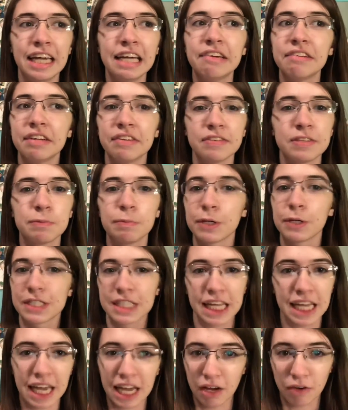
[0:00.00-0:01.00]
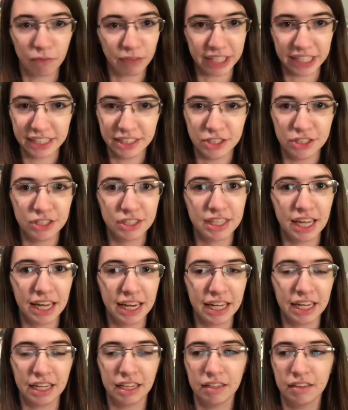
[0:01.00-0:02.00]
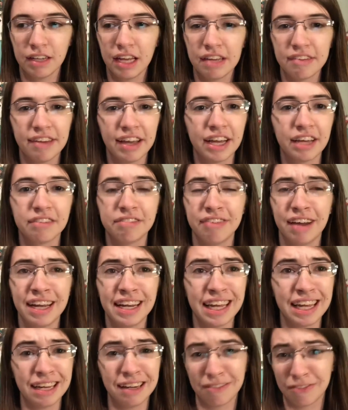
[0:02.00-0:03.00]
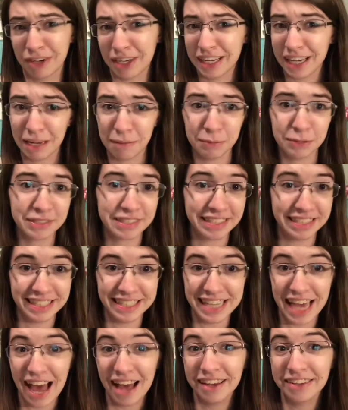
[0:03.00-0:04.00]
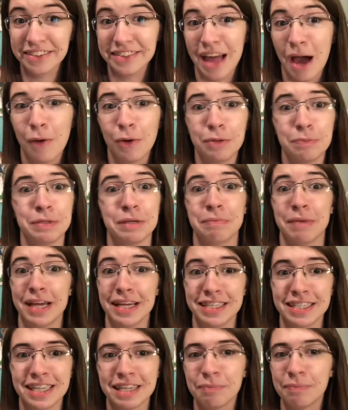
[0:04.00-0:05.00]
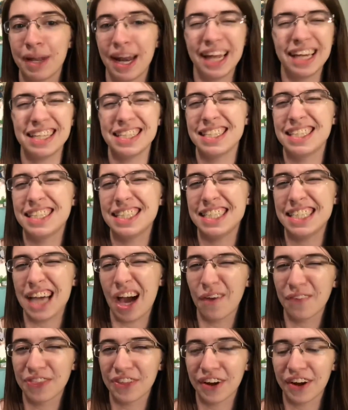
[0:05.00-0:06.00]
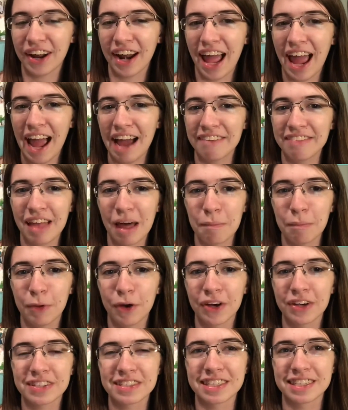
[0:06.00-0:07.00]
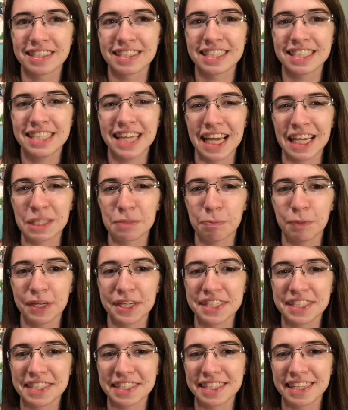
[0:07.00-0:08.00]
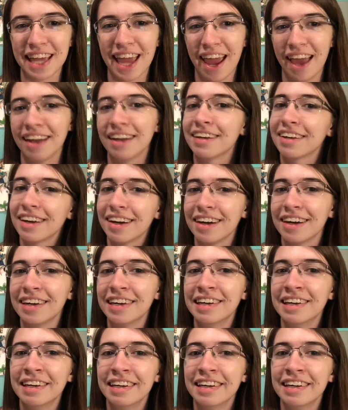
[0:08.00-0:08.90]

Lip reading: Even if it's books I can't read, just getting, if I could find Anne of Green Gables in Italian, that would be amazing, but I doubt they're gonna have that book since it takes place in Canada.